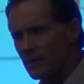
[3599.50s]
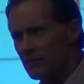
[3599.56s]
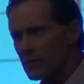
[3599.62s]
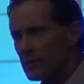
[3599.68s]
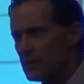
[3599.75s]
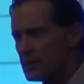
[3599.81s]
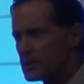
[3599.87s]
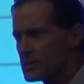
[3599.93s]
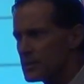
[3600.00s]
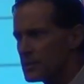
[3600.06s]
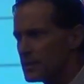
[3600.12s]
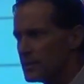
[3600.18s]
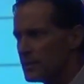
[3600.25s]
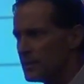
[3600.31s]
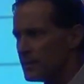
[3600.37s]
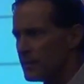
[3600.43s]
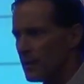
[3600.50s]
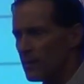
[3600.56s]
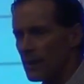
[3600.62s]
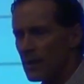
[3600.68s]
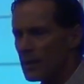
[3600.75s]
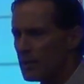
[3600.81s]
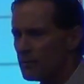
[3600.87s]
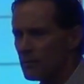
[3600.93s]
cover this? No,
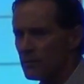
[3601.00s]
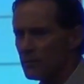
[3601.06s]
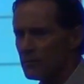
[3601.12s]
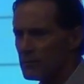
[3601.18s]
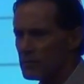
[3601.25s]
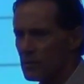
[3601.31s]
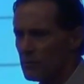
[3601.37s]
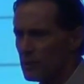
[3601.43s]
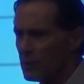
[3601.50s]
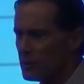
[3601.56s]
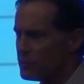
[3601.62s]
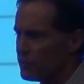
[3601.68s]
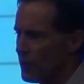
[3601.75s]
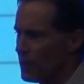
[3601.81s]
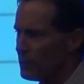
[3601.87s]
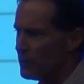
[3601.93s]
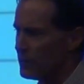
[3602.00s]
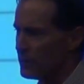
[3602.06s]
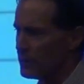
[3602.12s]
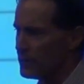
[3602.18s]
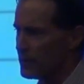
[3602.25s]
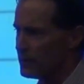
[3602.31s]
they cover some little drama that